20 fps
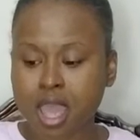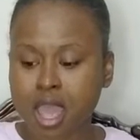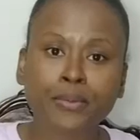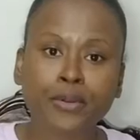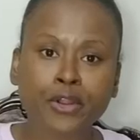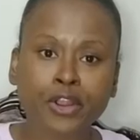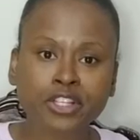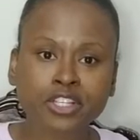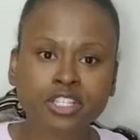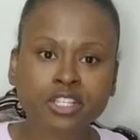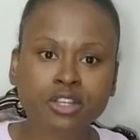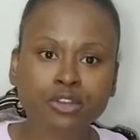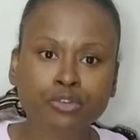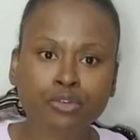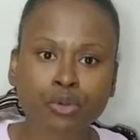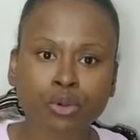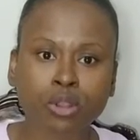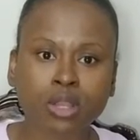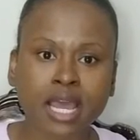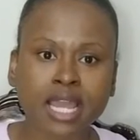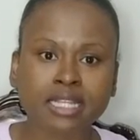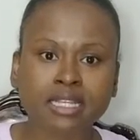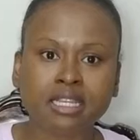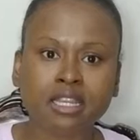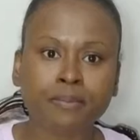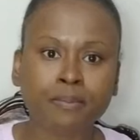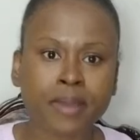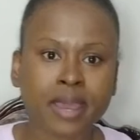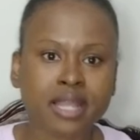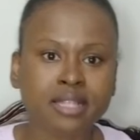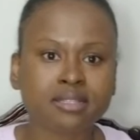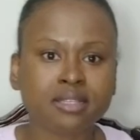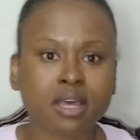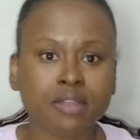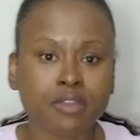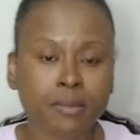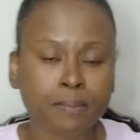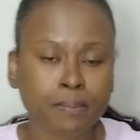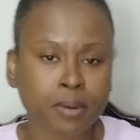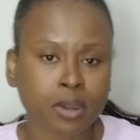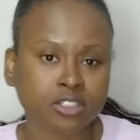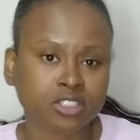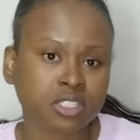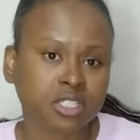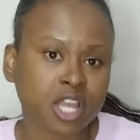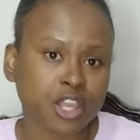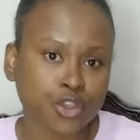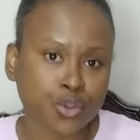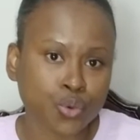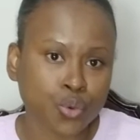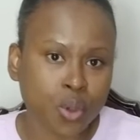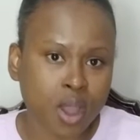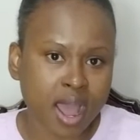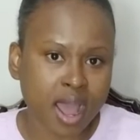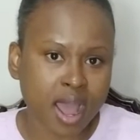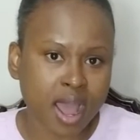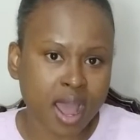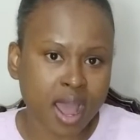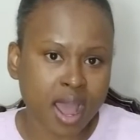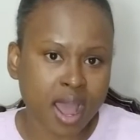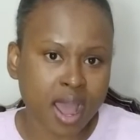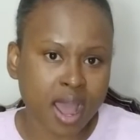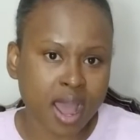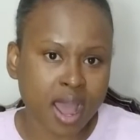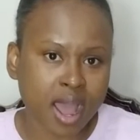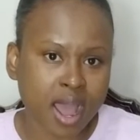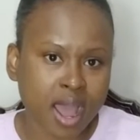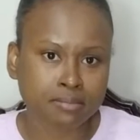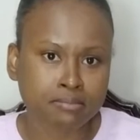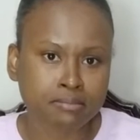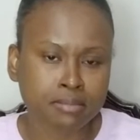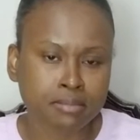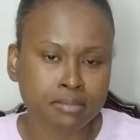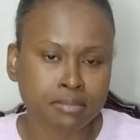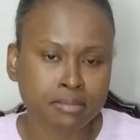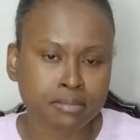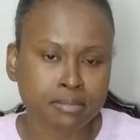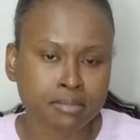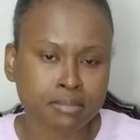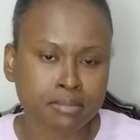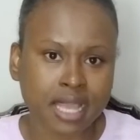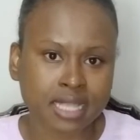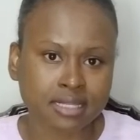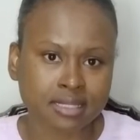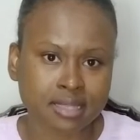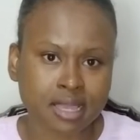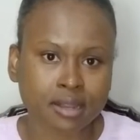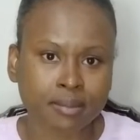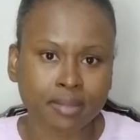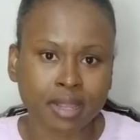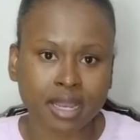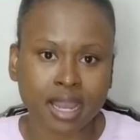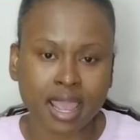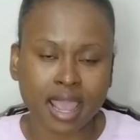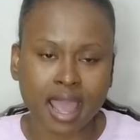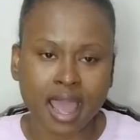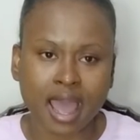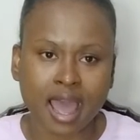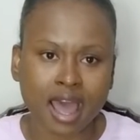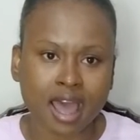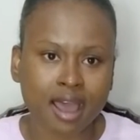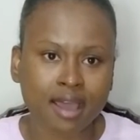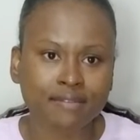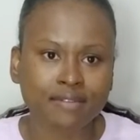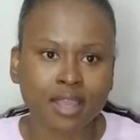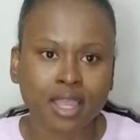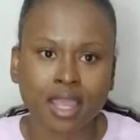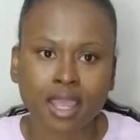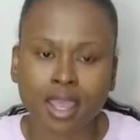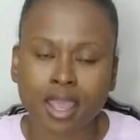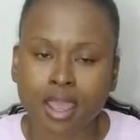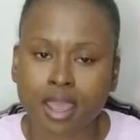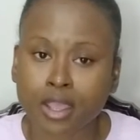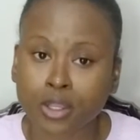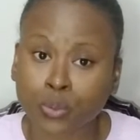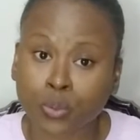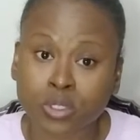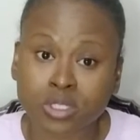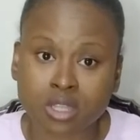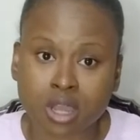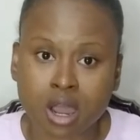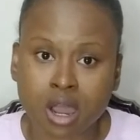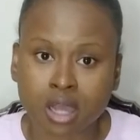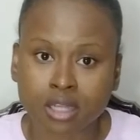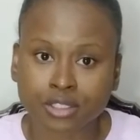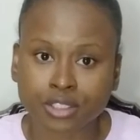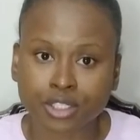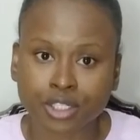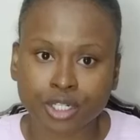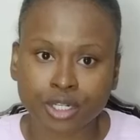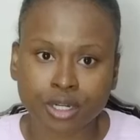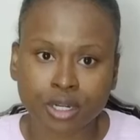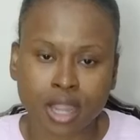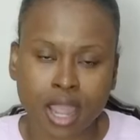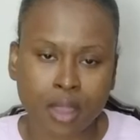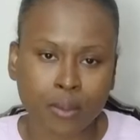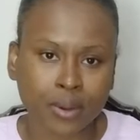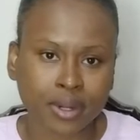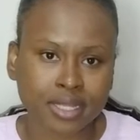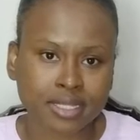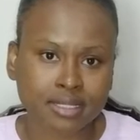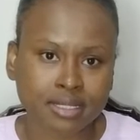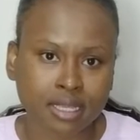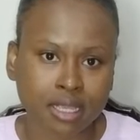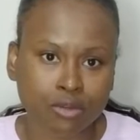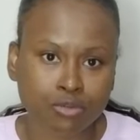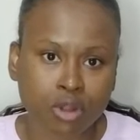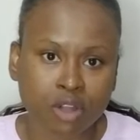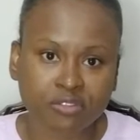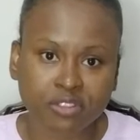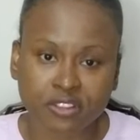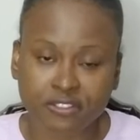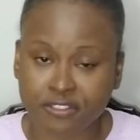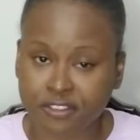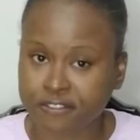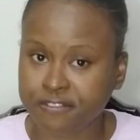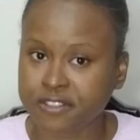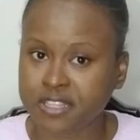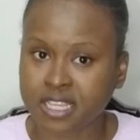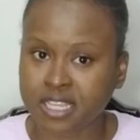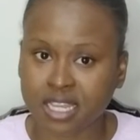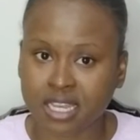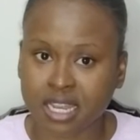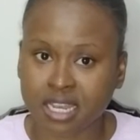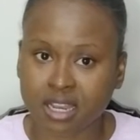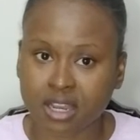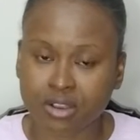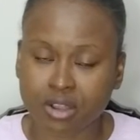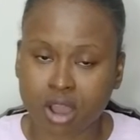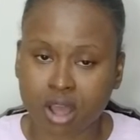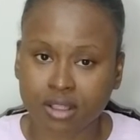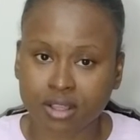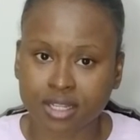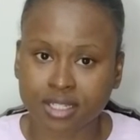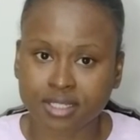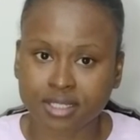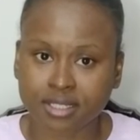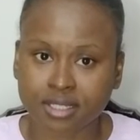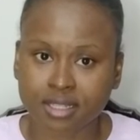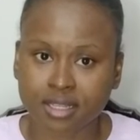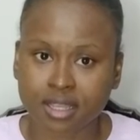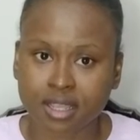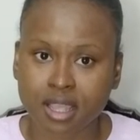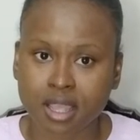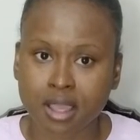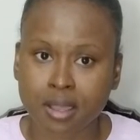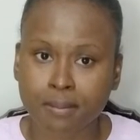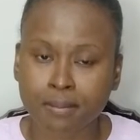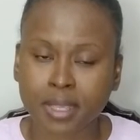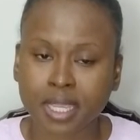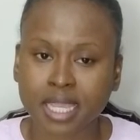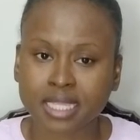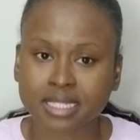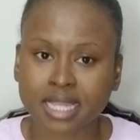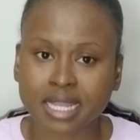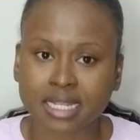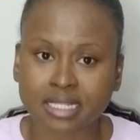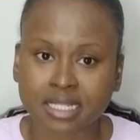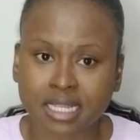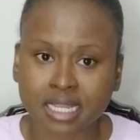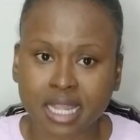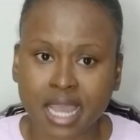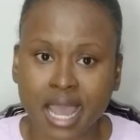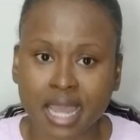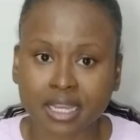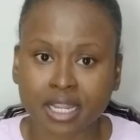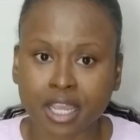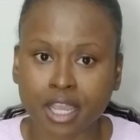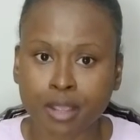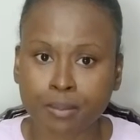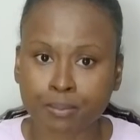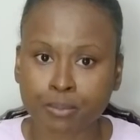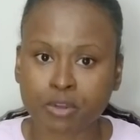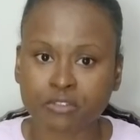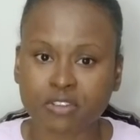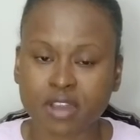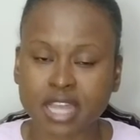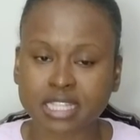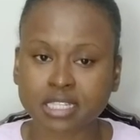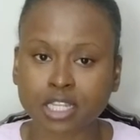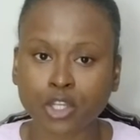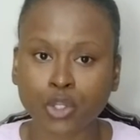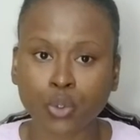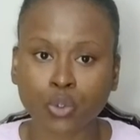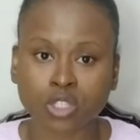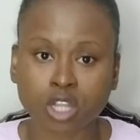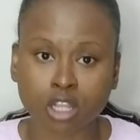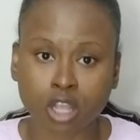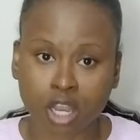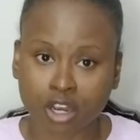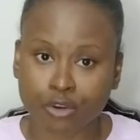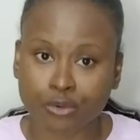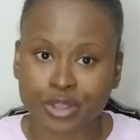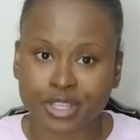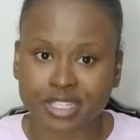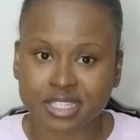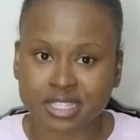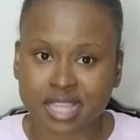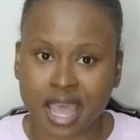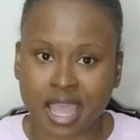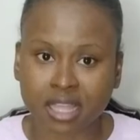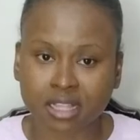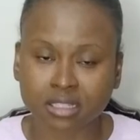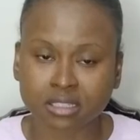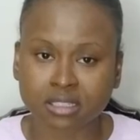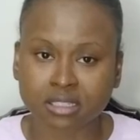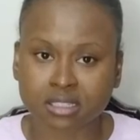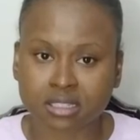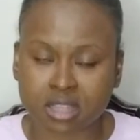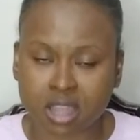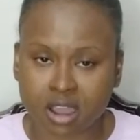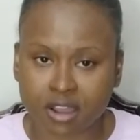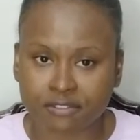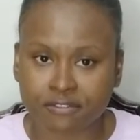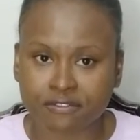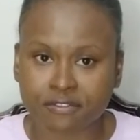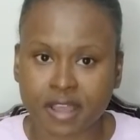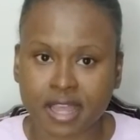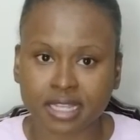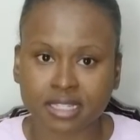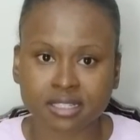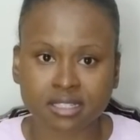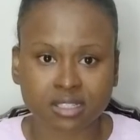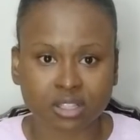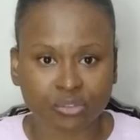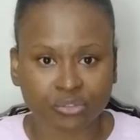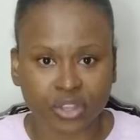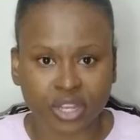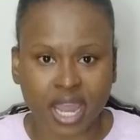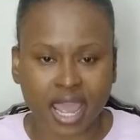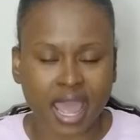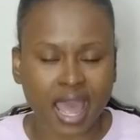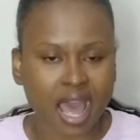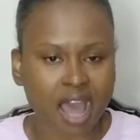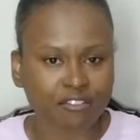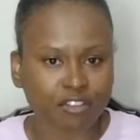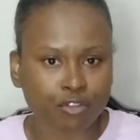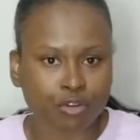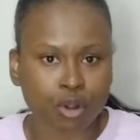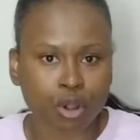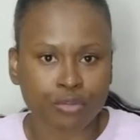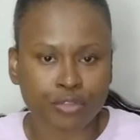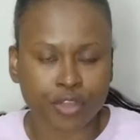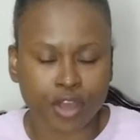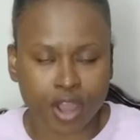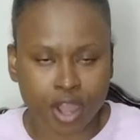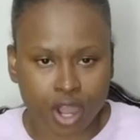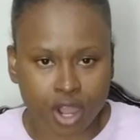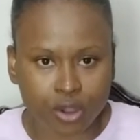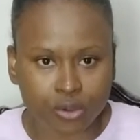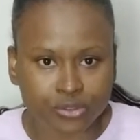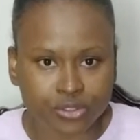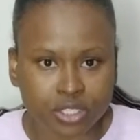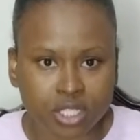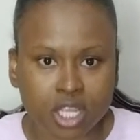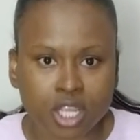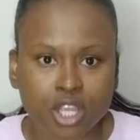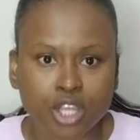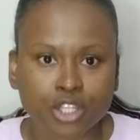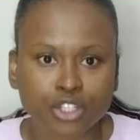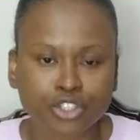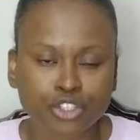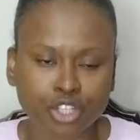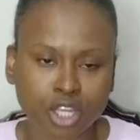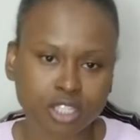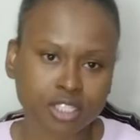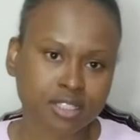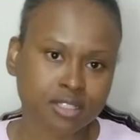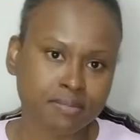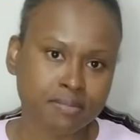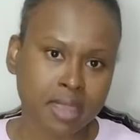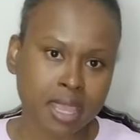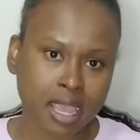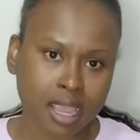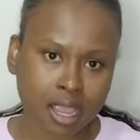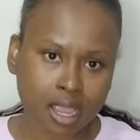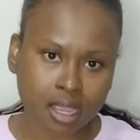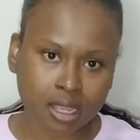Purchasing grow light, it depends on the budget that you have, because my grow light setup that I have, it was under, I want to say, roughly 50 Canadian dollars, because I did kind of improvise and use a lot of recycled stuff and stuff that I have around the house just to